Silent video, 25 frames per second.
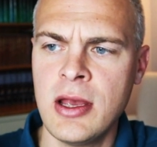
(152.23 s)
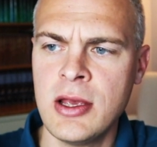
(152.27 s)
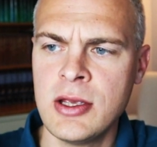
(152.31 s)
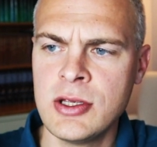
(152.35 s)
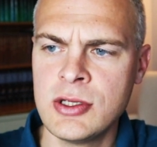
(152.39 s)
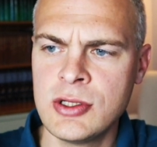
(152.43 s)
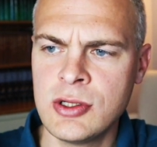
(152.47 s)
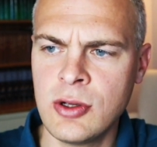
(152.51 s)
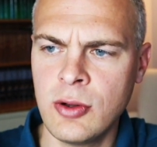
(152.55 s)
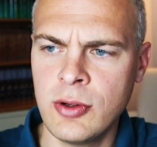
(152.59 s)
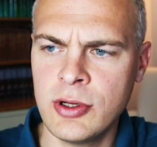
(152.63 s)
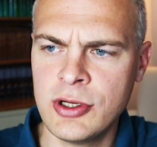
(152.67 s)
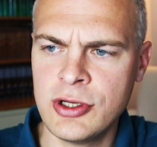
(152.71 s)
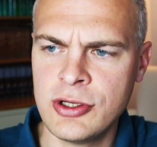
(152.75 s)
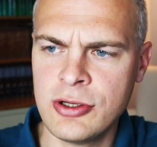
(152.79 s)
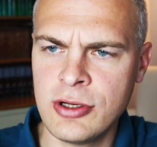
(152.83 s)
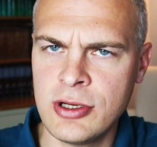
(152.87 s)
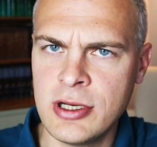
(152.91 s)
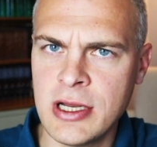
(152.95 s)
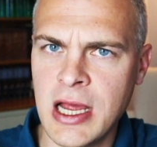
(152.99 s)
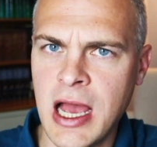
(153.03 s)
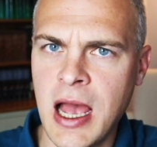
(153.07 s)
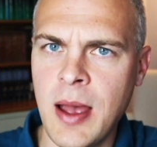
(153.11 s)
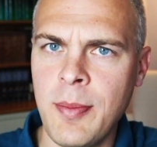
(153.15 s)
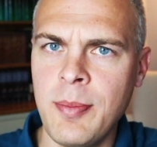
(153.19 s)
So it
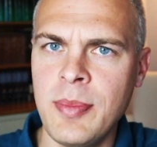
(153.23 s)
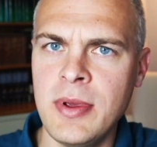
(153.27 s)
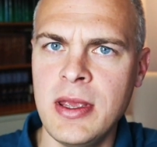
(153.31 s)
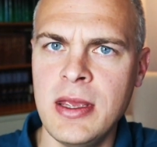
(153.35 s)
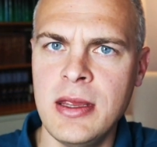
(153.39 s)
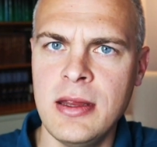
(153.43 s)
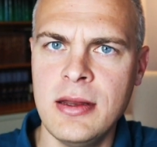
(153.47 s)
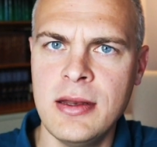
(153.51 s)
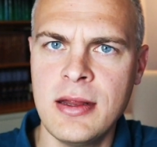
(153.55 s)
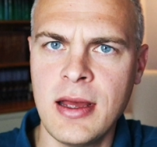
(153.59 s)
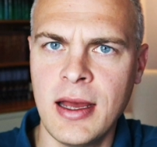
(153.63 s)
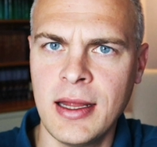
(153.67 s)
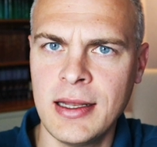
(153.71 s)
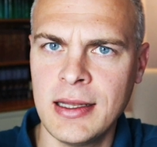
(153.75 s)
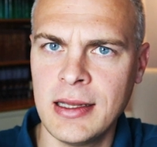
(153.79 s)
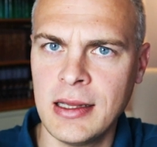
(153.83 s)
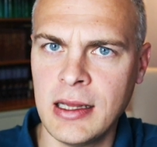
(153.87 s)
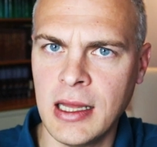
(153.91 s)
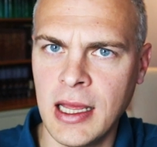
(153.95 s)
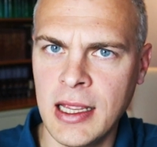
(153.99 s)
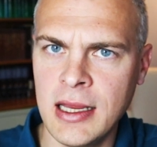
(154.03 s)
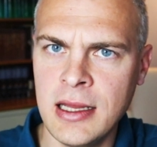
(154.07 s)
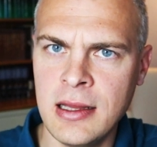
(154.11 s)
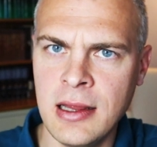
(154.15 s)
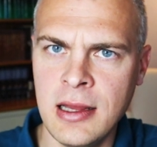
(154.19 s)
should not be done
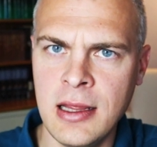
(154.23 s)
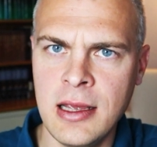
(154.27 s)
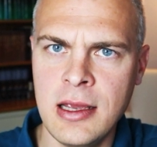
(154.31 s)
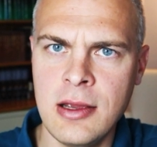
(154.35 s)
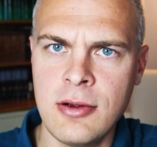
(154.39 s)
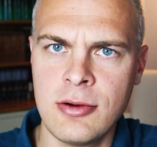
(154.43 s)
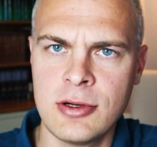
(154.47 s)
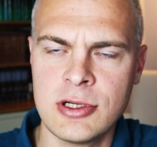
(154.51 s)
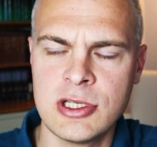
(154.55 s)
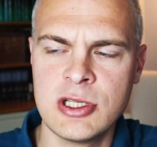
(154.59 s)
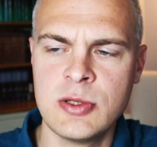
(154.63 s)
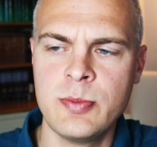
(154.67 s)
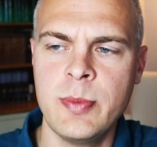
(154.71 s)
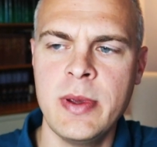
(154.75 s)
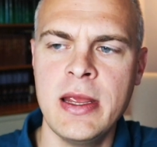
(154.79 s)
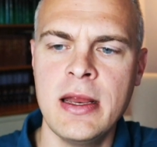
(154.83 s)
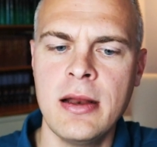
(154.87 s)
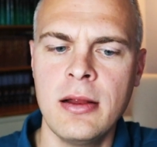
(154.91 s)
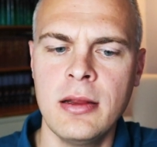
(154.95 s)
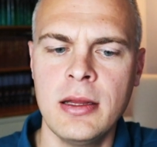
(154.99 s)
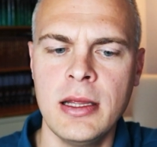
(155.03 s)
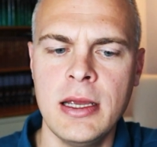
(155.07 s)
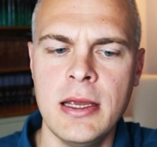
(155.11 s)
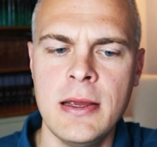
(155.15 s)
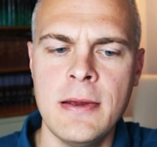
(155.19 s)
lightly or
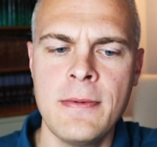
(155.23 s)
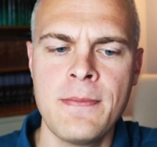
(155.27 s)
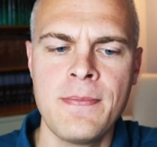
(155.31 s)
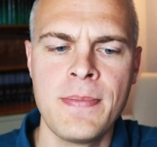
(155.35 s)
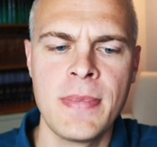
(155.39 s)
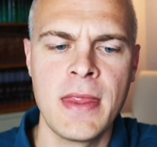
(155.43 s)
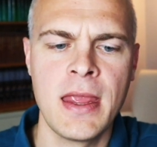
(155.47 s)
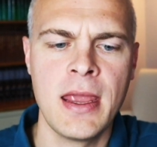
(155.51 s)
speedily.